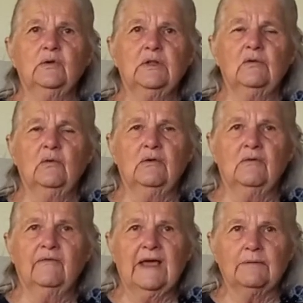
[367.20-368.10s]
all
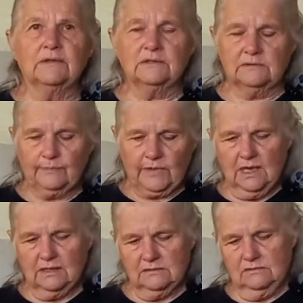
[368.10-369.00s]
your flours
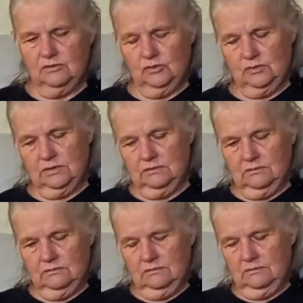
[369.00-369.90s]
and you
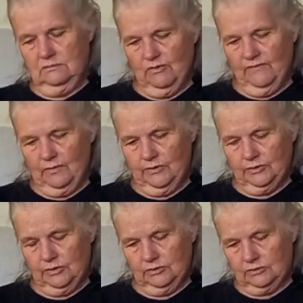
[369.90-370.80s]
can remove all the
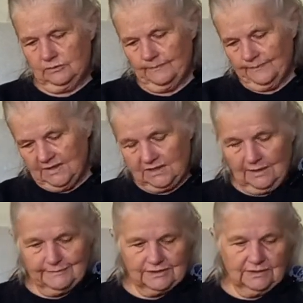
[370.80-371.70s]
dirt that
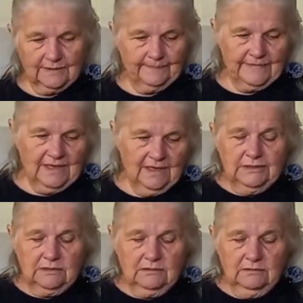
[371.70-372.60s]
comes in them.
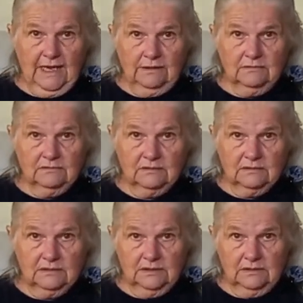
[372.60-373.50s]
But I use the
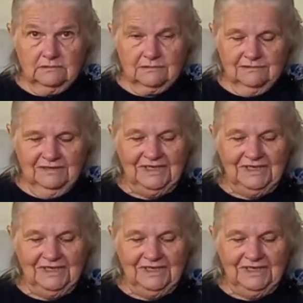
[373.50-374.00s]
seeds.